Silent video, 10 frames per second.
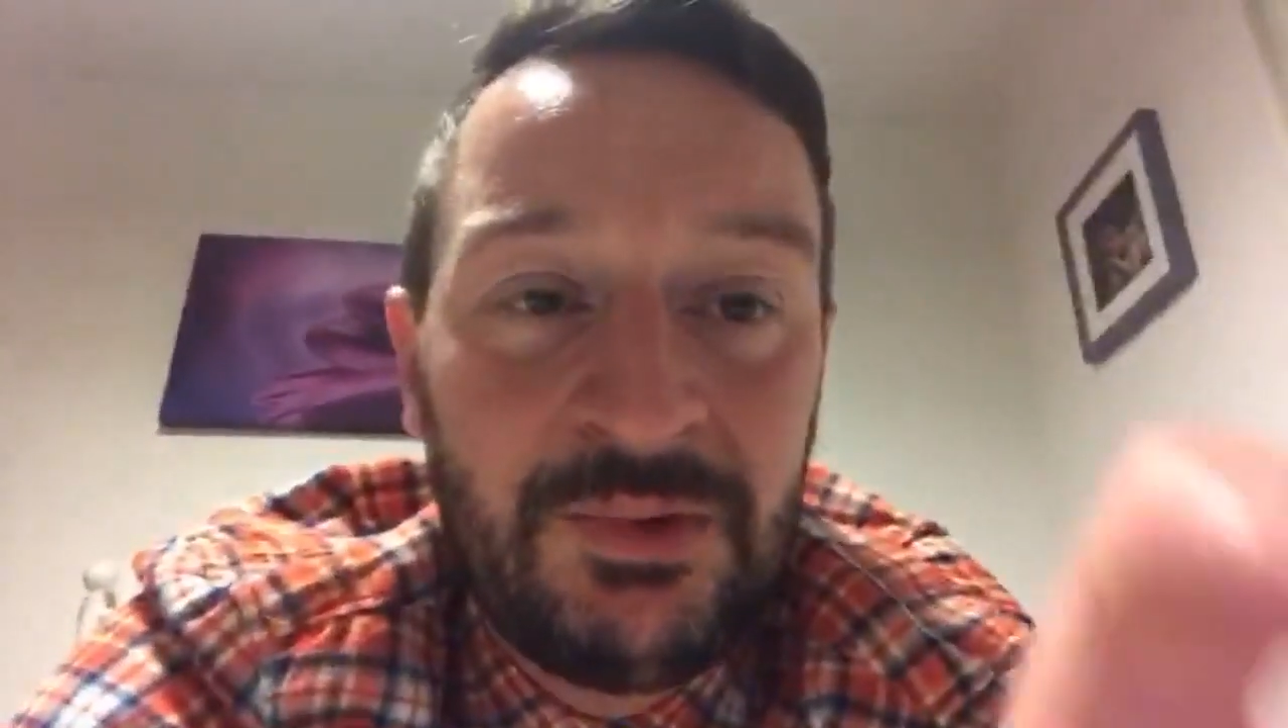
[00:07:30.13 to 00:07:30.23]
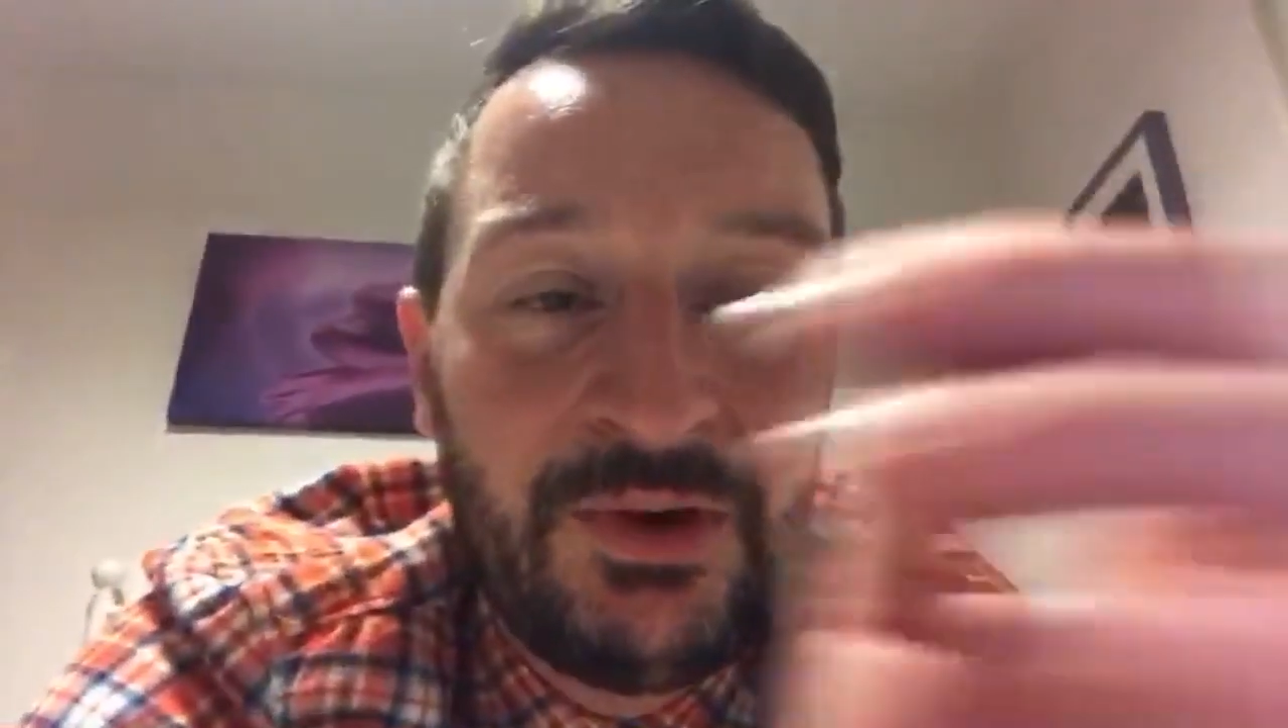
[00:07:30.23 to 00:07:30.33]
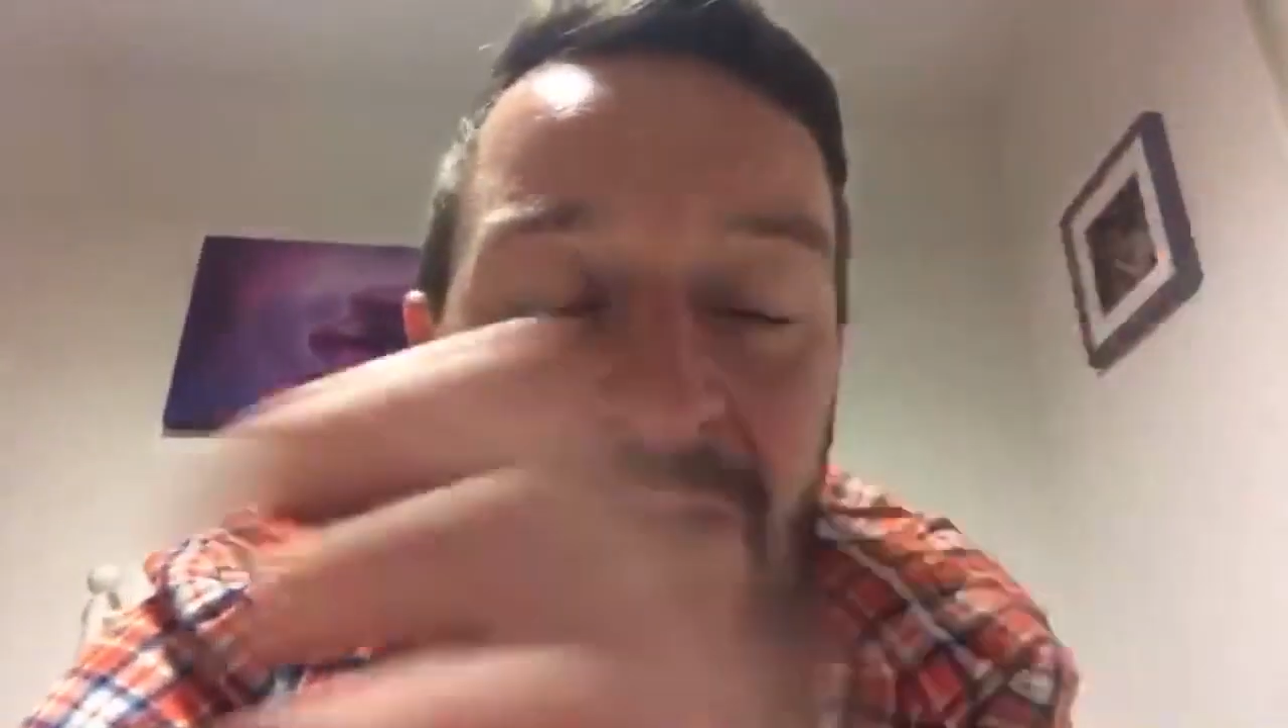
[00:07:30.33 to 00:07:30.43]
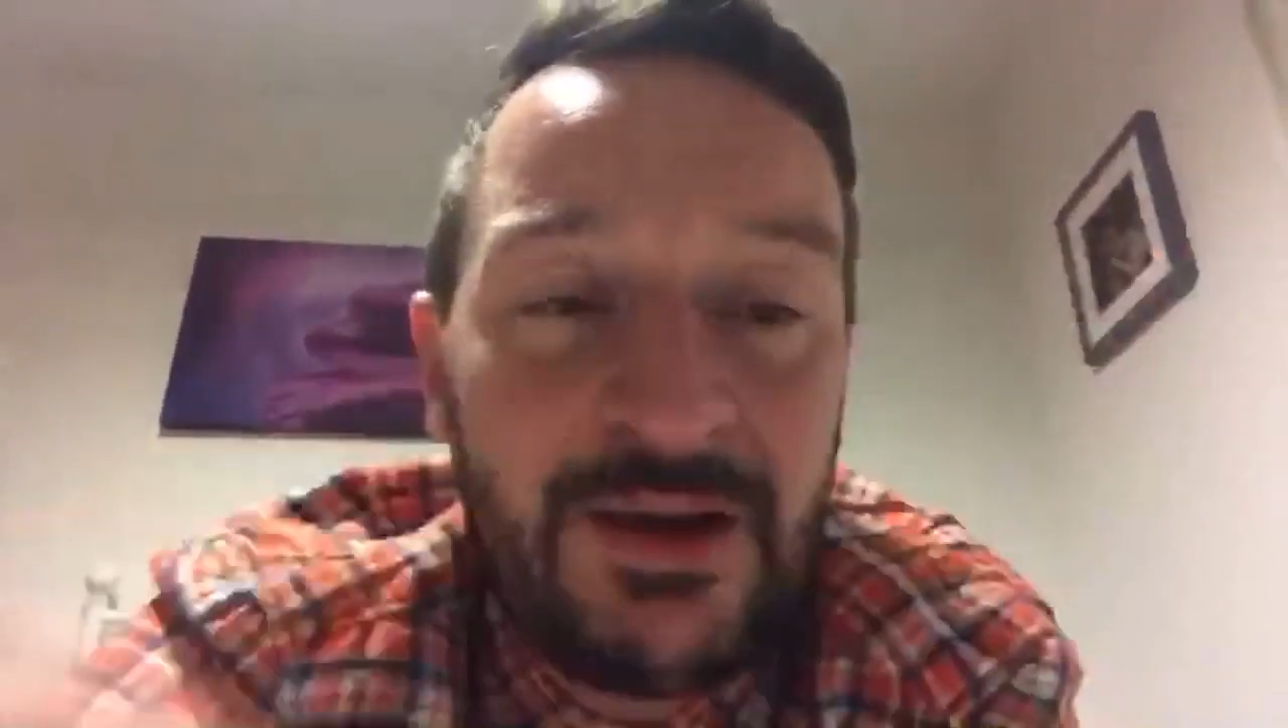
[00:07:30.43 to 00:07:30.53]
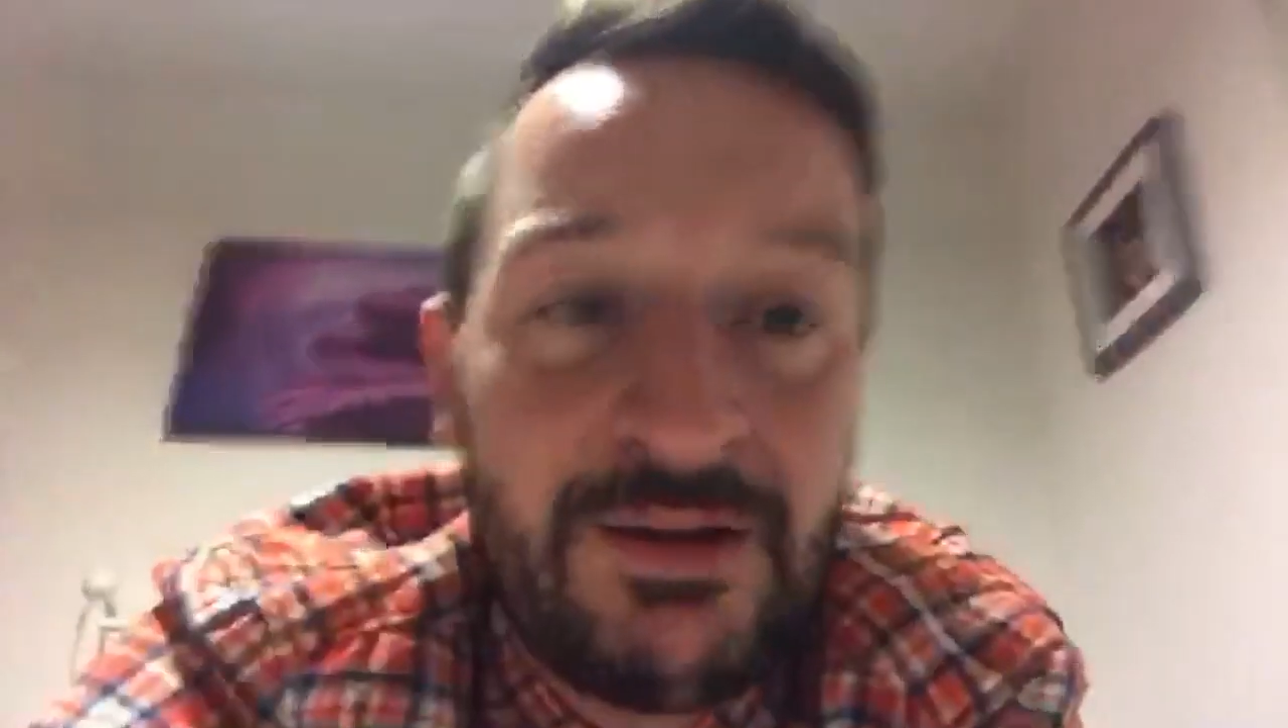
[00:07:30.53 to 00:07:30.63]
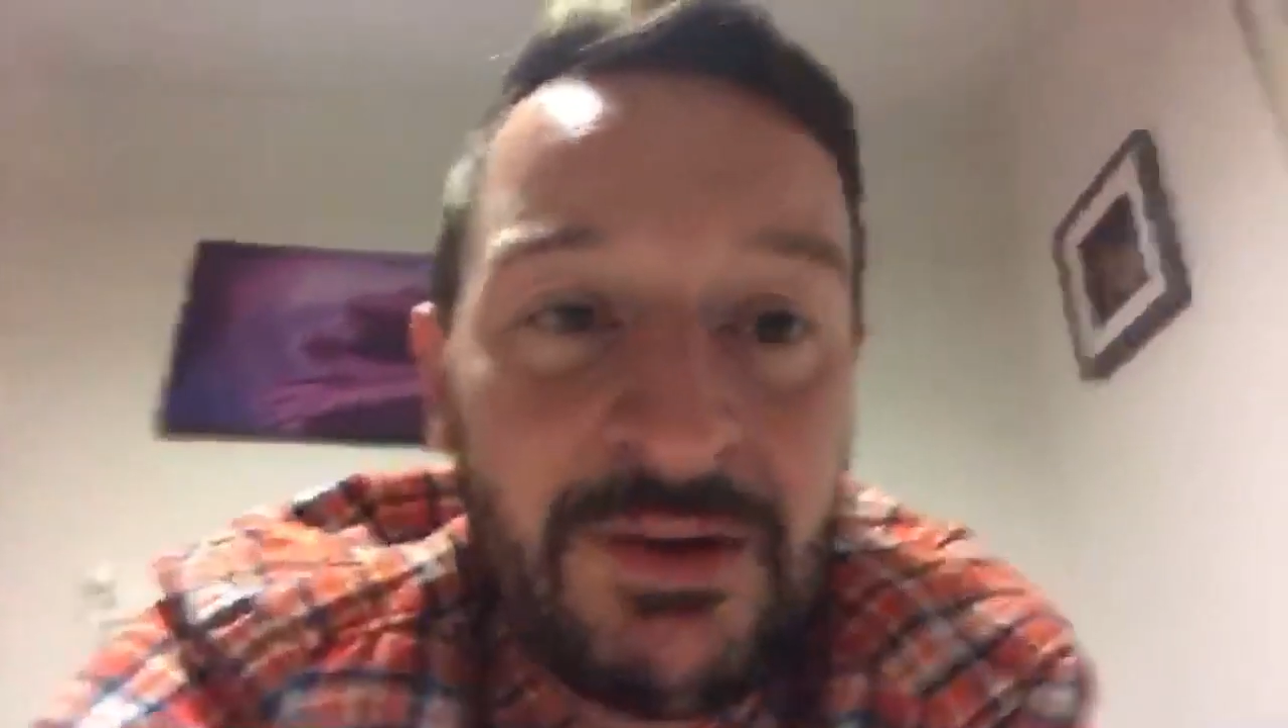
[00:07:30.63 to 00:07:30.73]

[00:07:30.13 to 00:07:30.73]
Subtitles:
yeah,